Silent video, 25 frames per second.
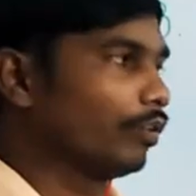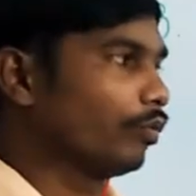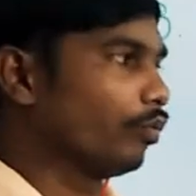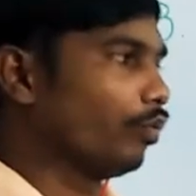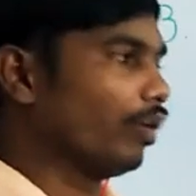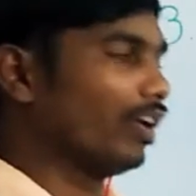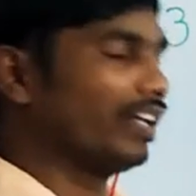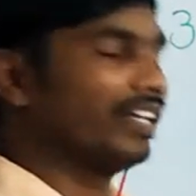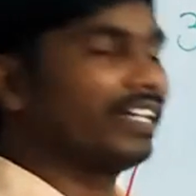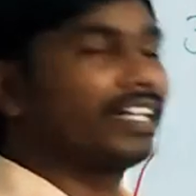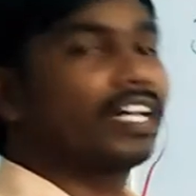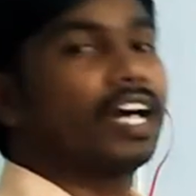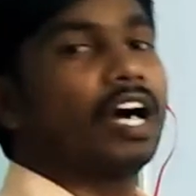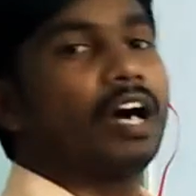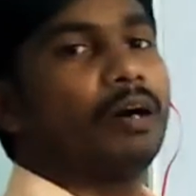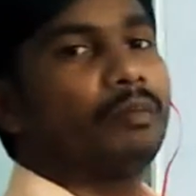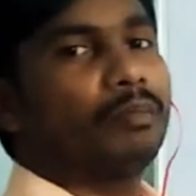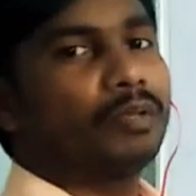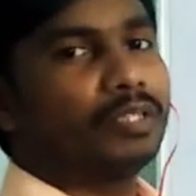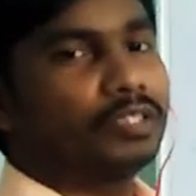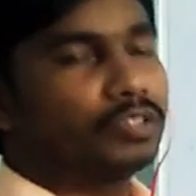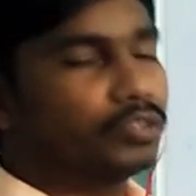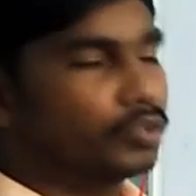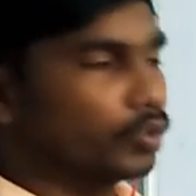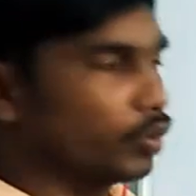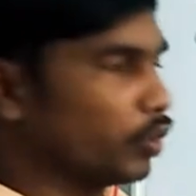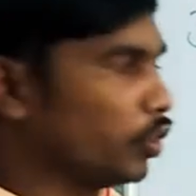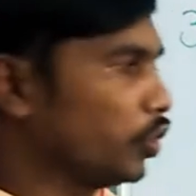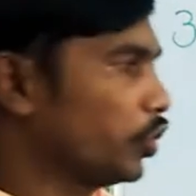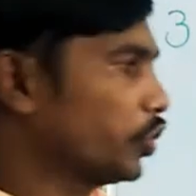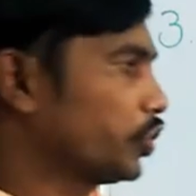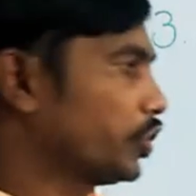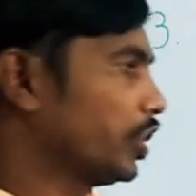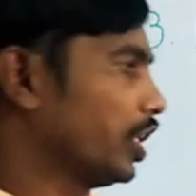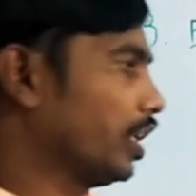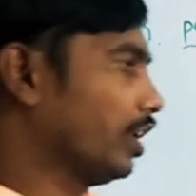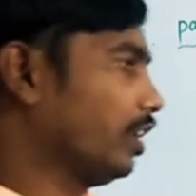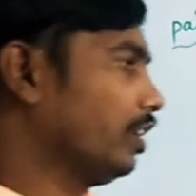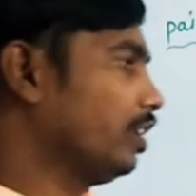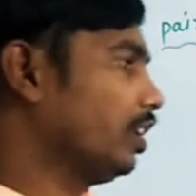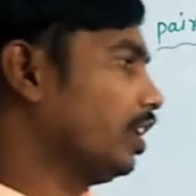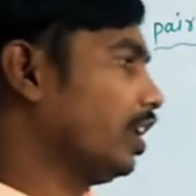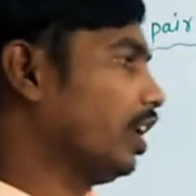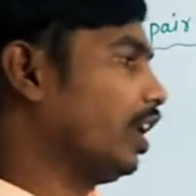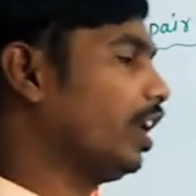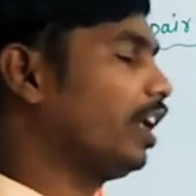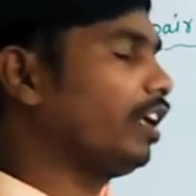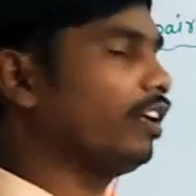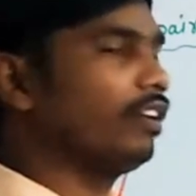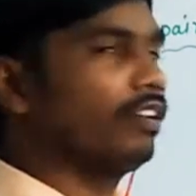one common solution
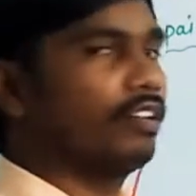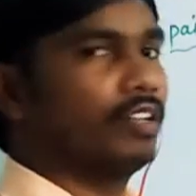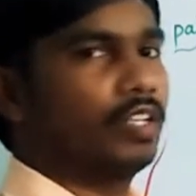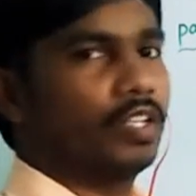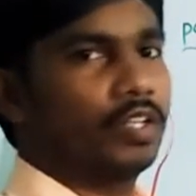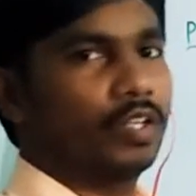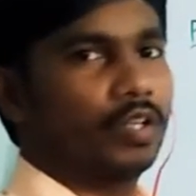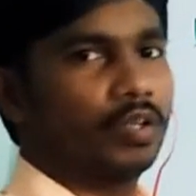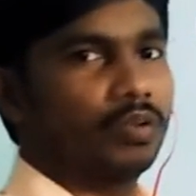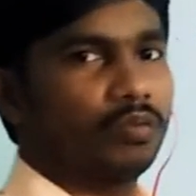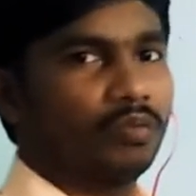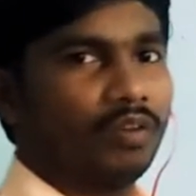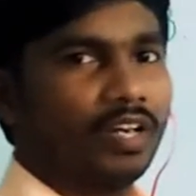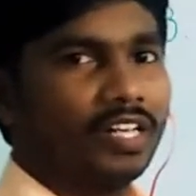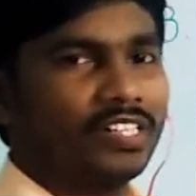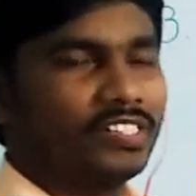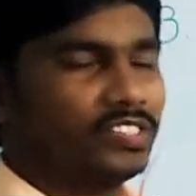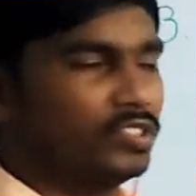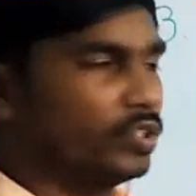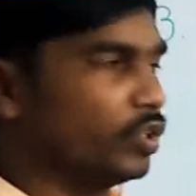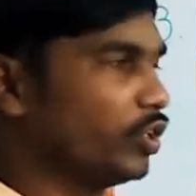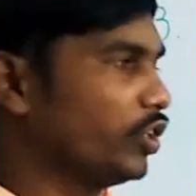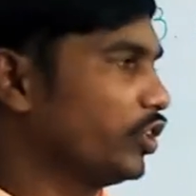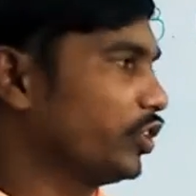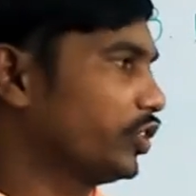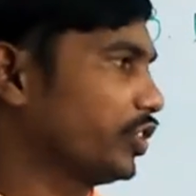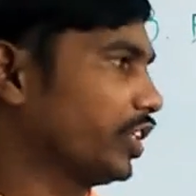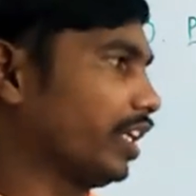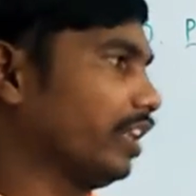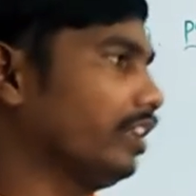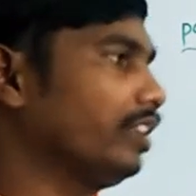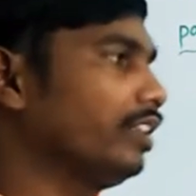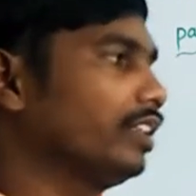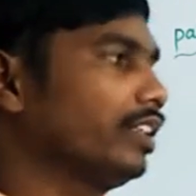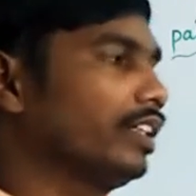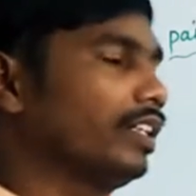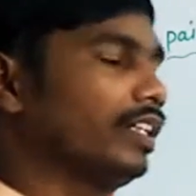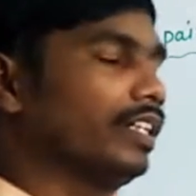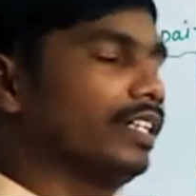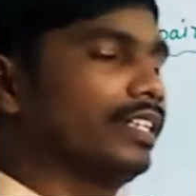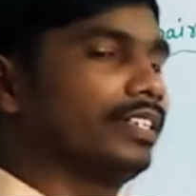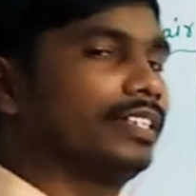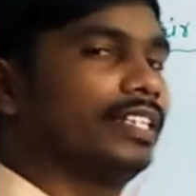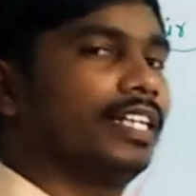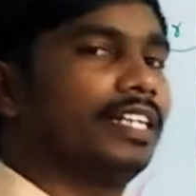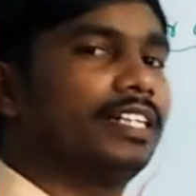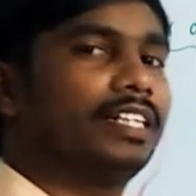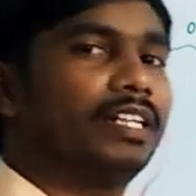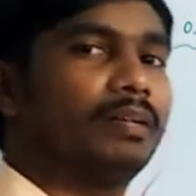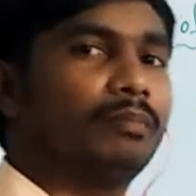or one solution,
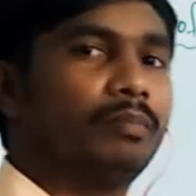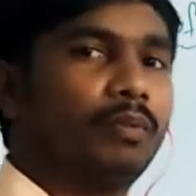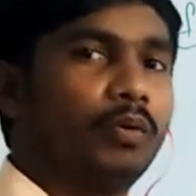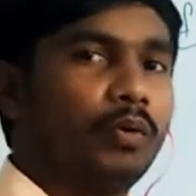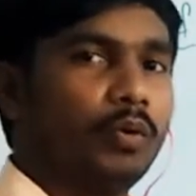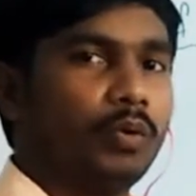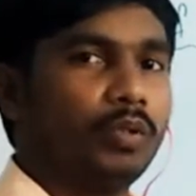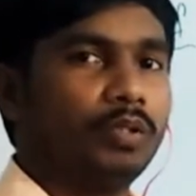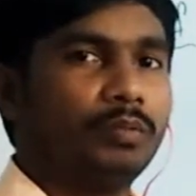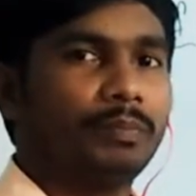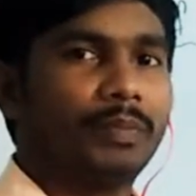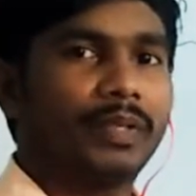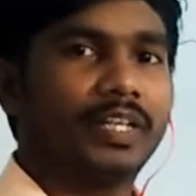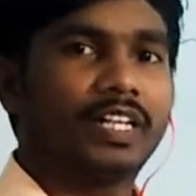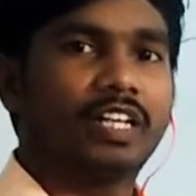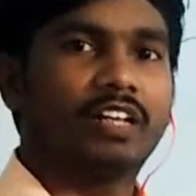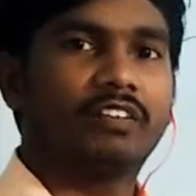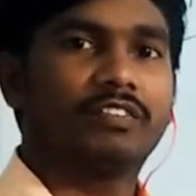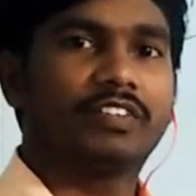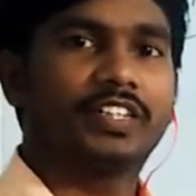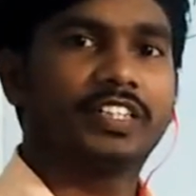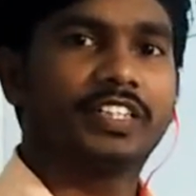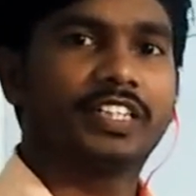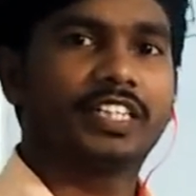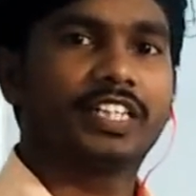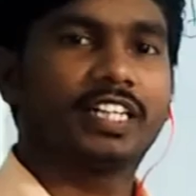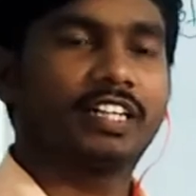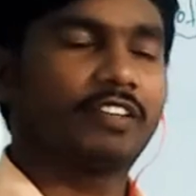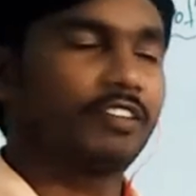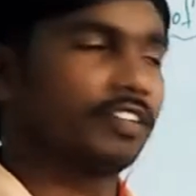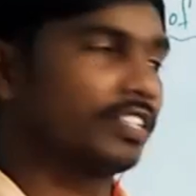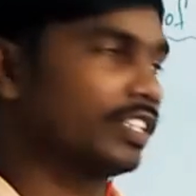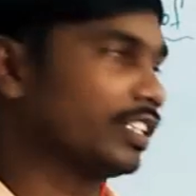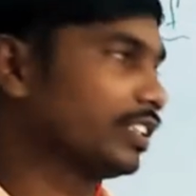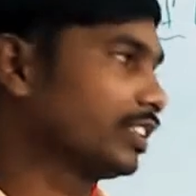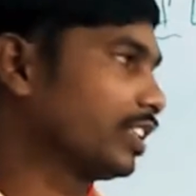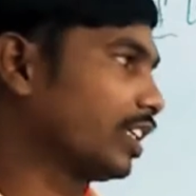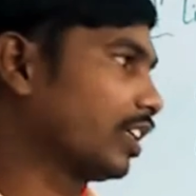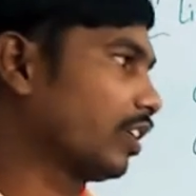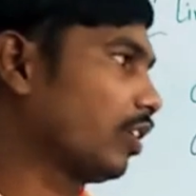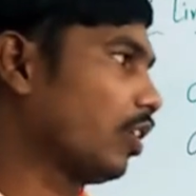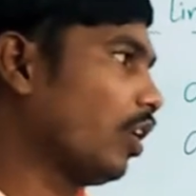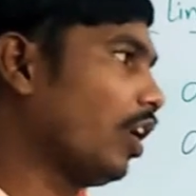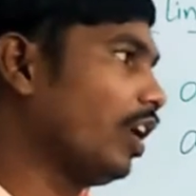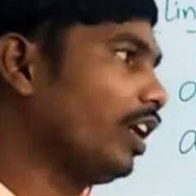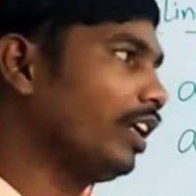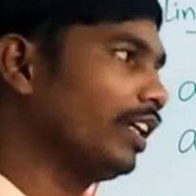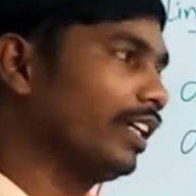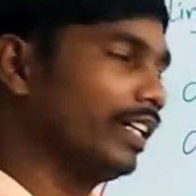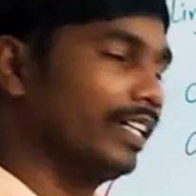then the both pair of linear equations are
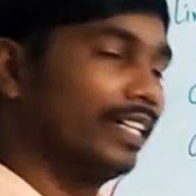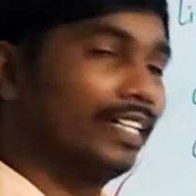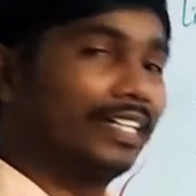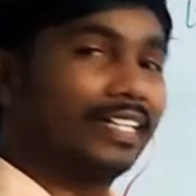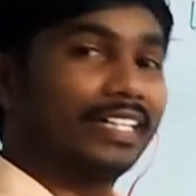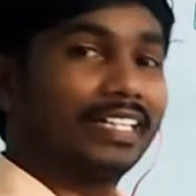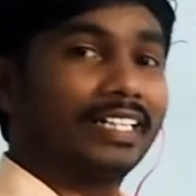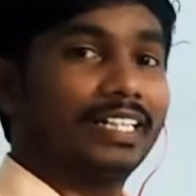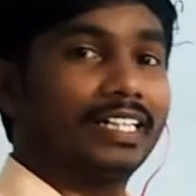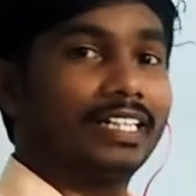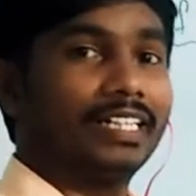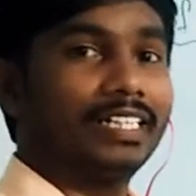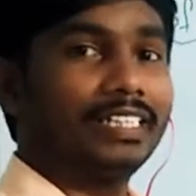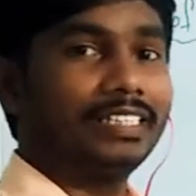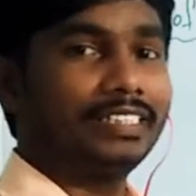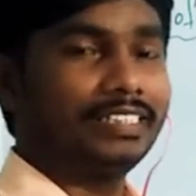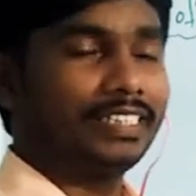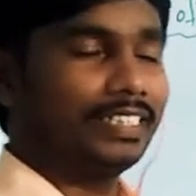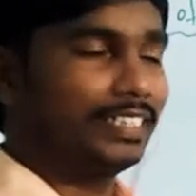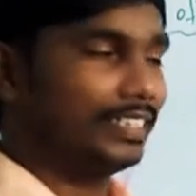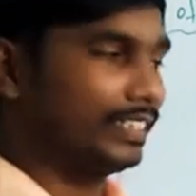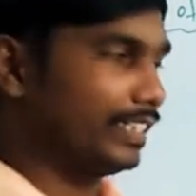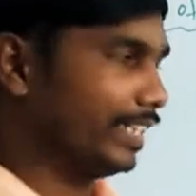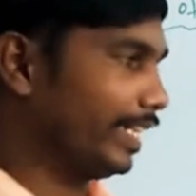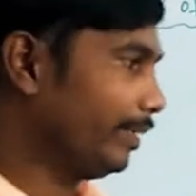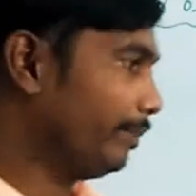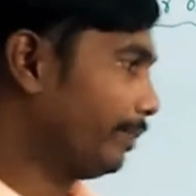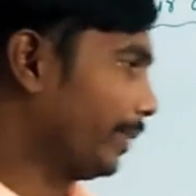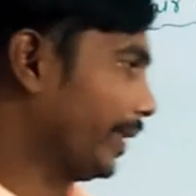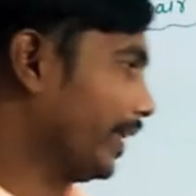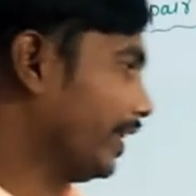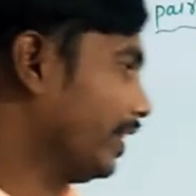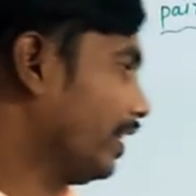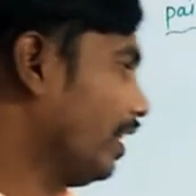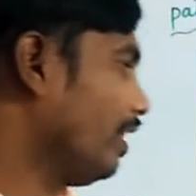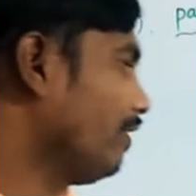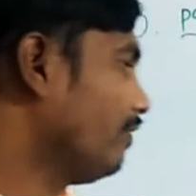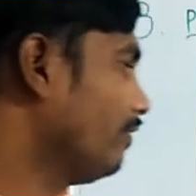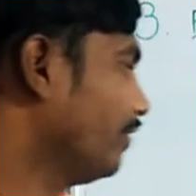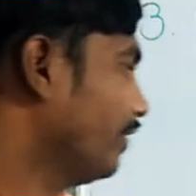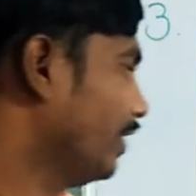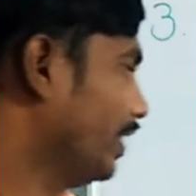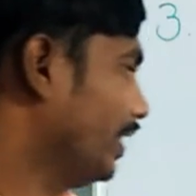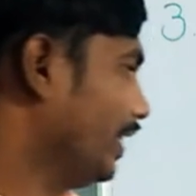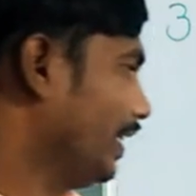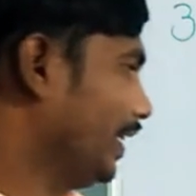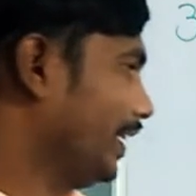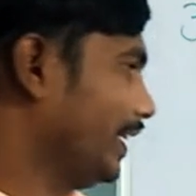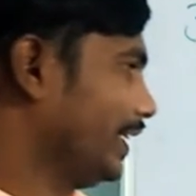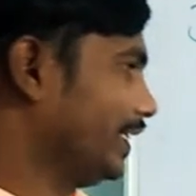called consistent pair
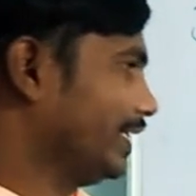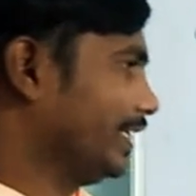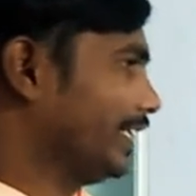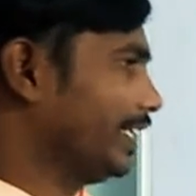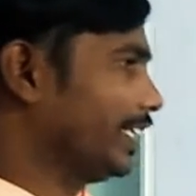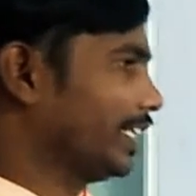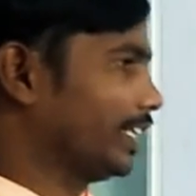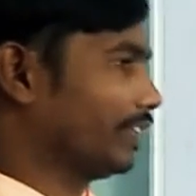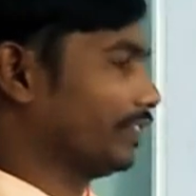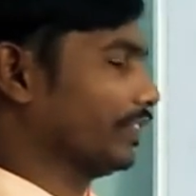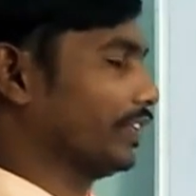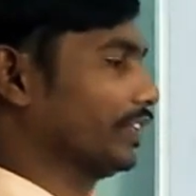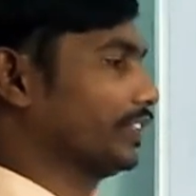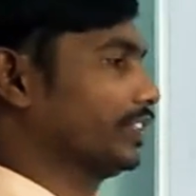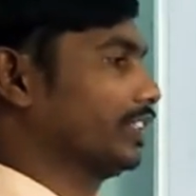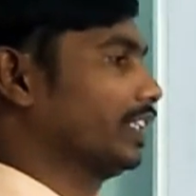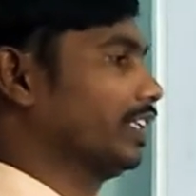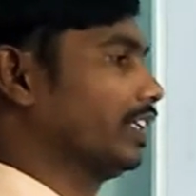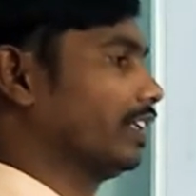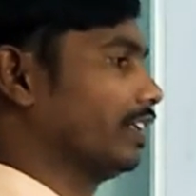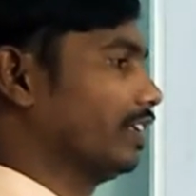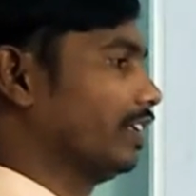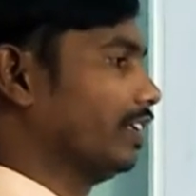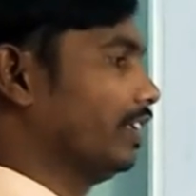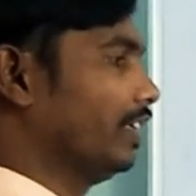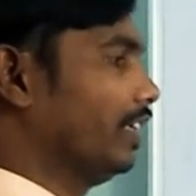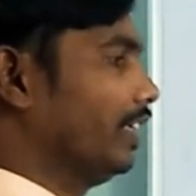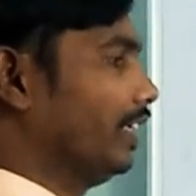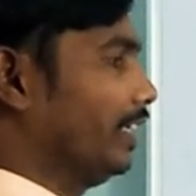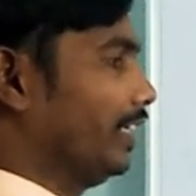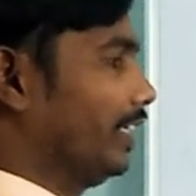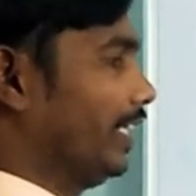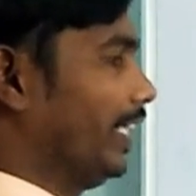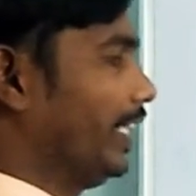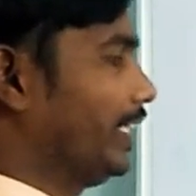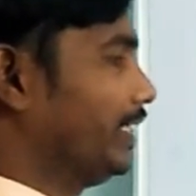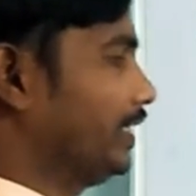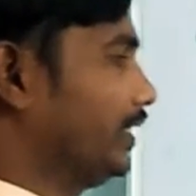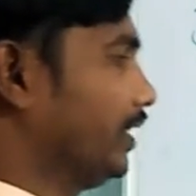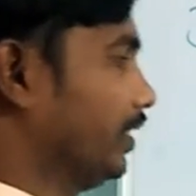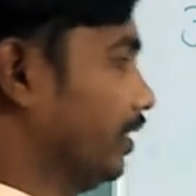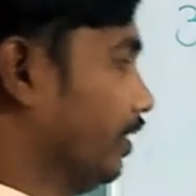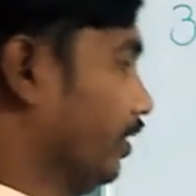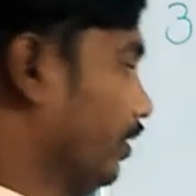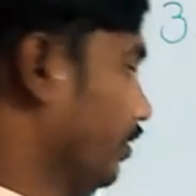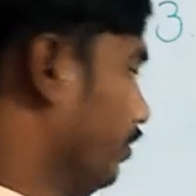of linear equation. Next,